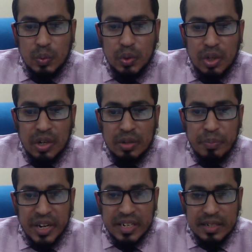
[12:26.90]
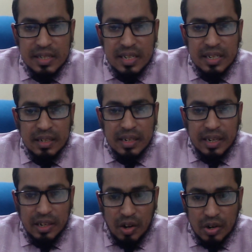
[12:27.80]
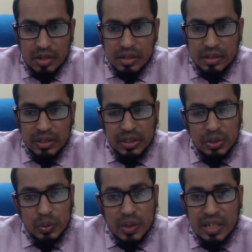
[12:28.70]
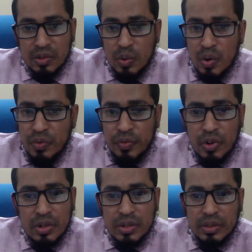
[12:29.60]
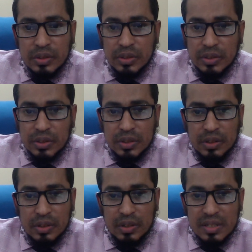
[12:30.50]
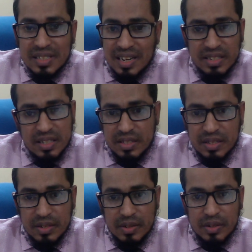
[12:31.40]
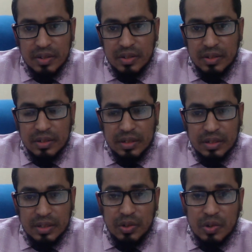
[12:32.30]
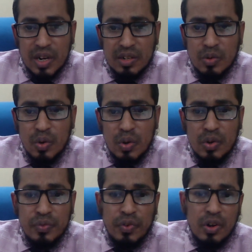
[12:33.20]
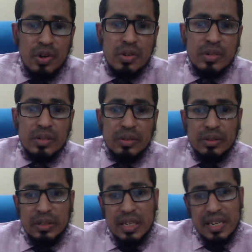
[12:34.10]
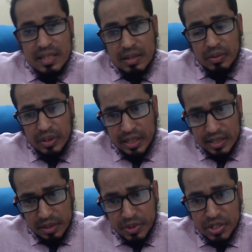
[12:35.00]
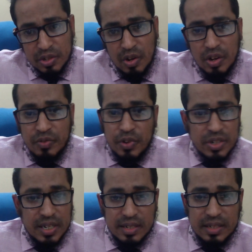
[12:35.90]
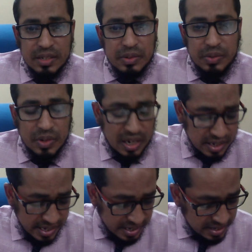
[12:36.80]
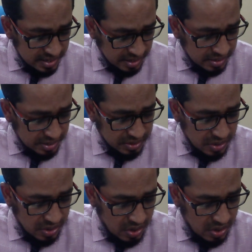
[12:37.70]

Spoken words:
Without practicing a lot, you can't go for success. You can't go for examination hall for success. You can't attain success.